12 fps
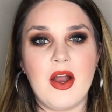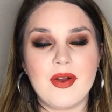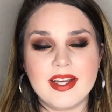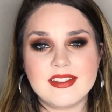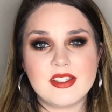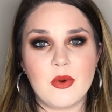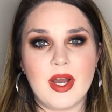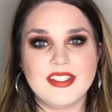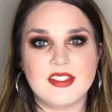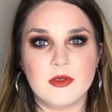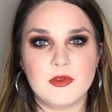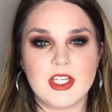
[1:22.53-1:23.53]
Alright, so
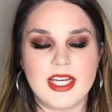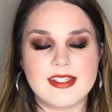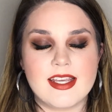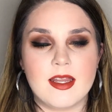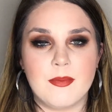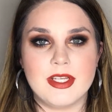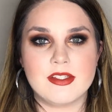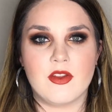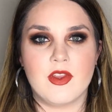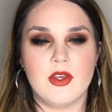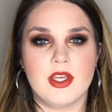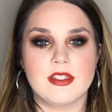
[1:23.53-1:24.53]
I zoomed you guys in a bit
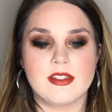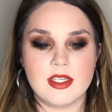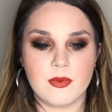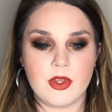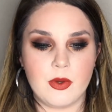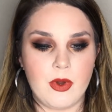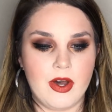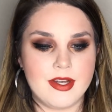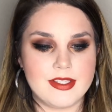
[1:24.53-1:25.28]
so that you can see really well,